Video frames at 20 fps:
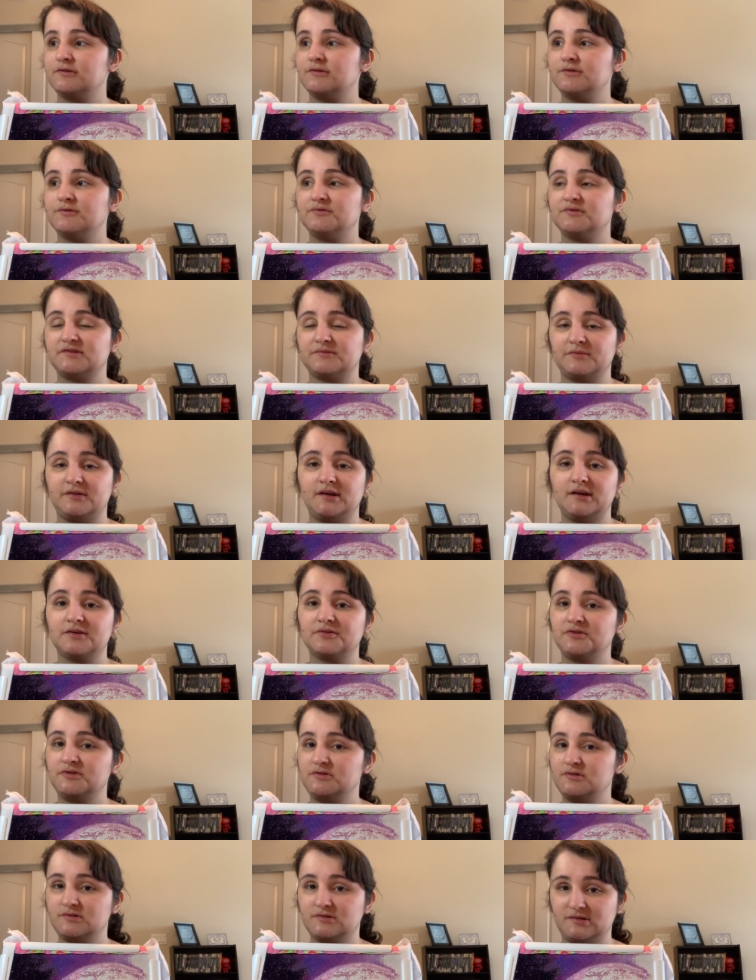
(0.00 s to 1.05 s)
do as many
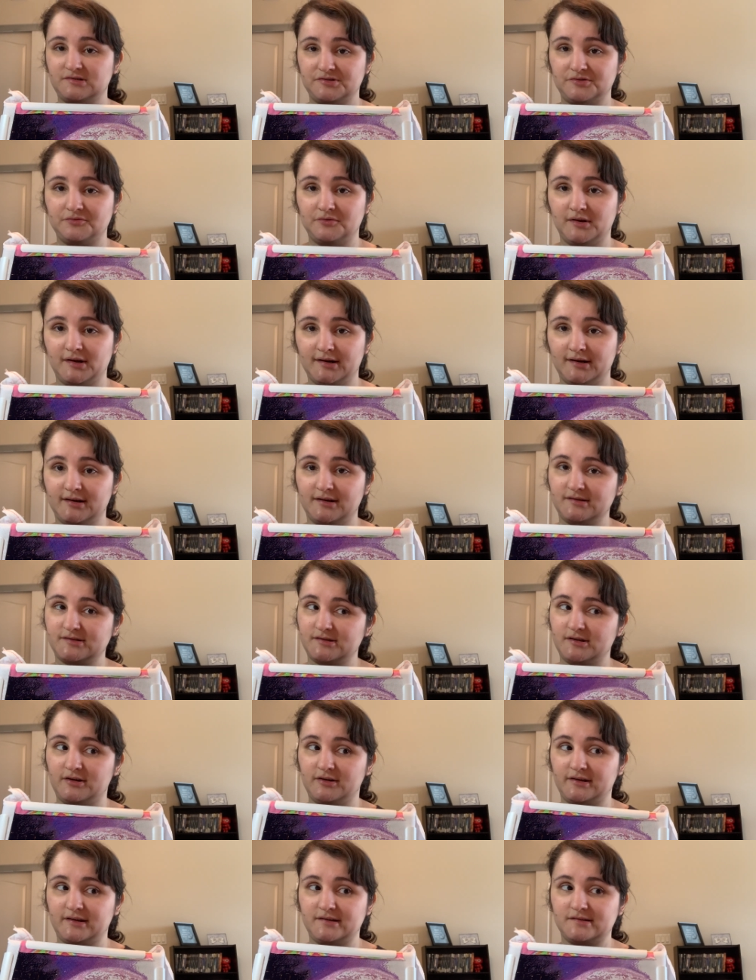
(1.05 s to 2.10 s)
creatures as you wanted as
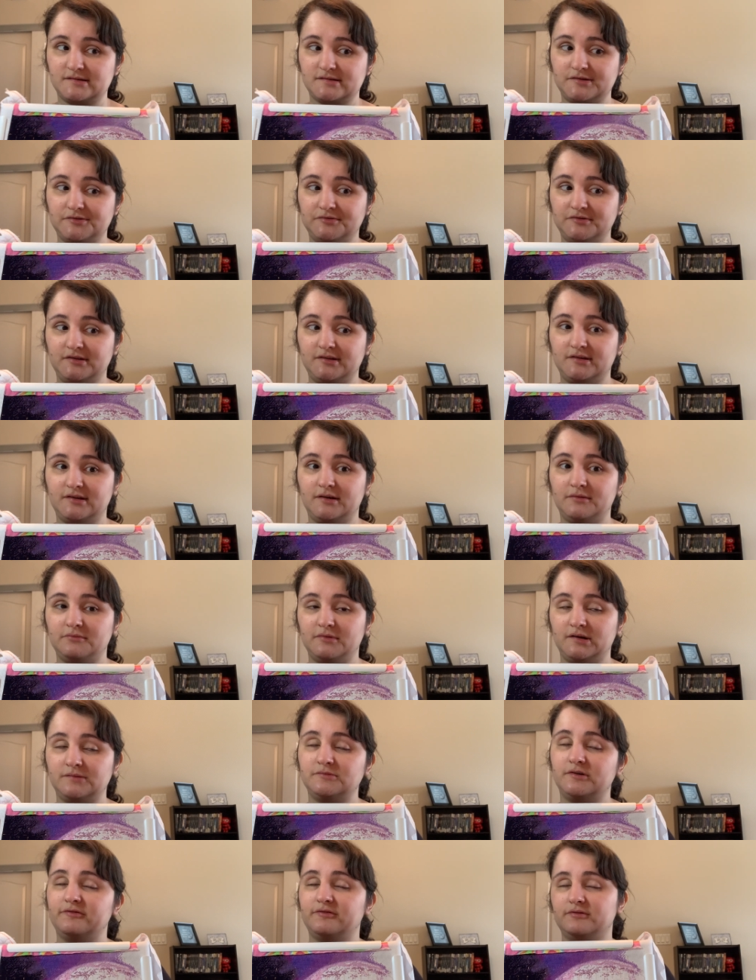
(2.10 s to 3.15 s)
long as you did a
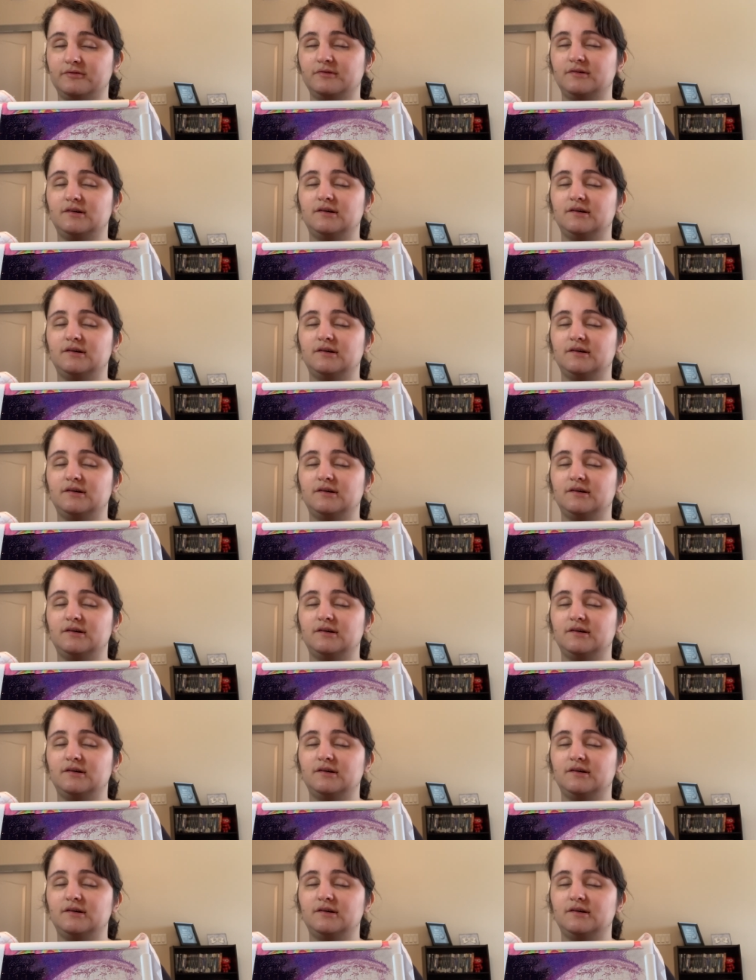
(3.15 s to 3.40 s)
minimum of,